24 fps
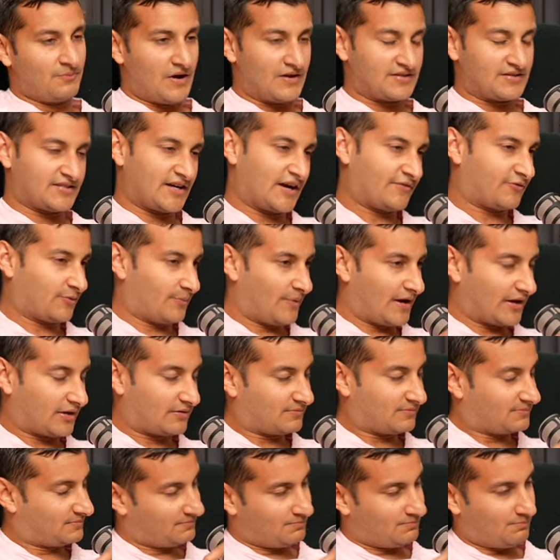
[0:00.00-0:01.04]
aside from my
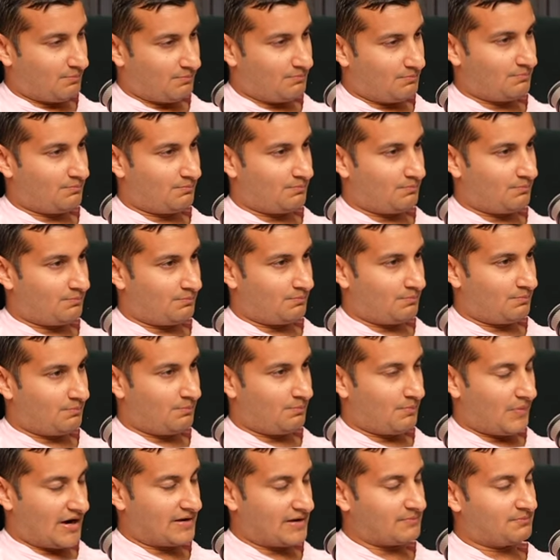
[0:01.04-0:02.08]

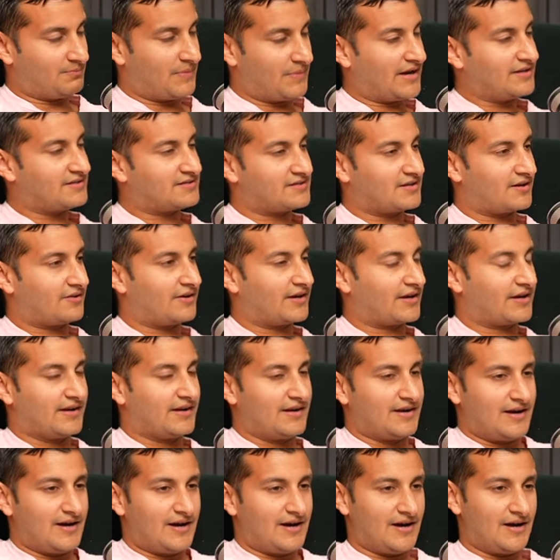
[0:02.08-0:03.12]
my mates, I
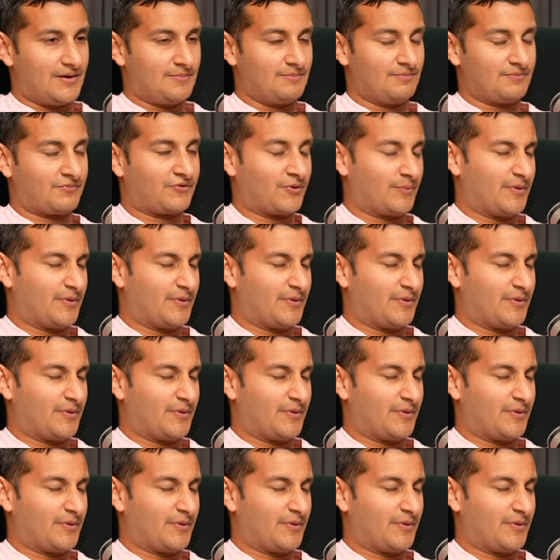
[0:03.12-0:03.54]
reckon um,